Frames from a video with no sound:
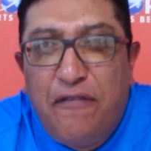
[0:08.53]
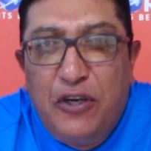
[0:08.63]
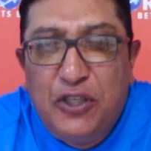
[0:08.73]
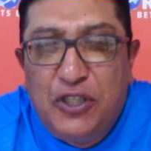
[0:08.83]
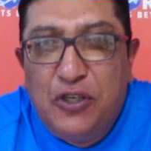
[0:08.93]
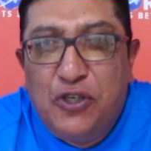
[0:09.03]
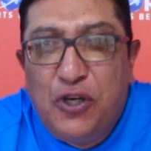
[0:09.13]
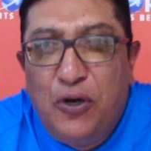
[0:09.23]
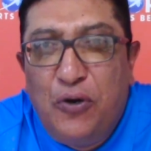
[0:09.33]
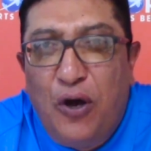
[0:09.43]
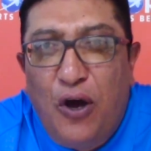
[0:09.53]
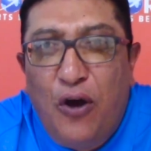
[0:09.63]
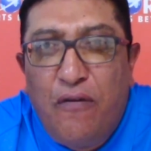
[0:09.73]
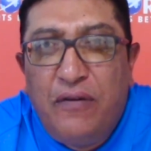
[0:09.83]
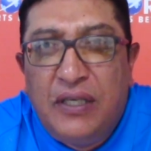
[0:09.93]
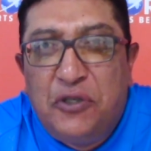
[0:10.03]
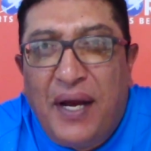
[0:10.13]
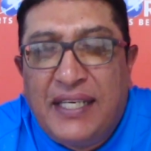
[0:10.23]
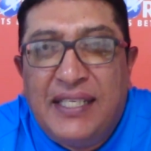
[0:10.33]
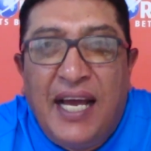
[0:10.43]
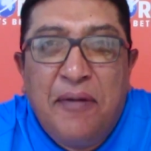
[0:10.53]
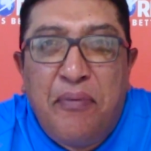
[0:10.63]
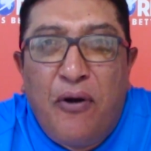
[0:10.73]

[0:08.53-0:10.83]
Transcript: first show of Trackside,